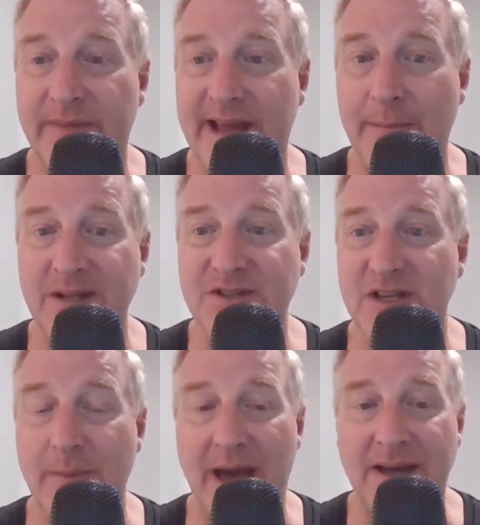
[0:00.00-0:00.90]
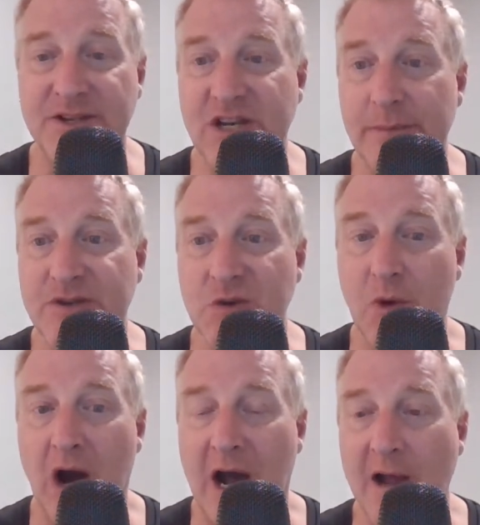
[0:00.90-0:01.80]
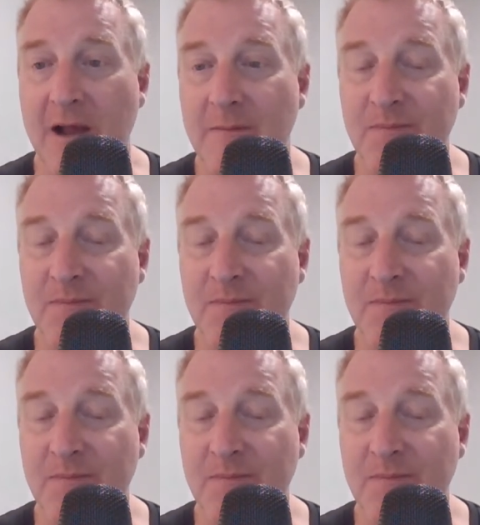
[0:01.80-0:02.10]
That means the demand is going to be super high,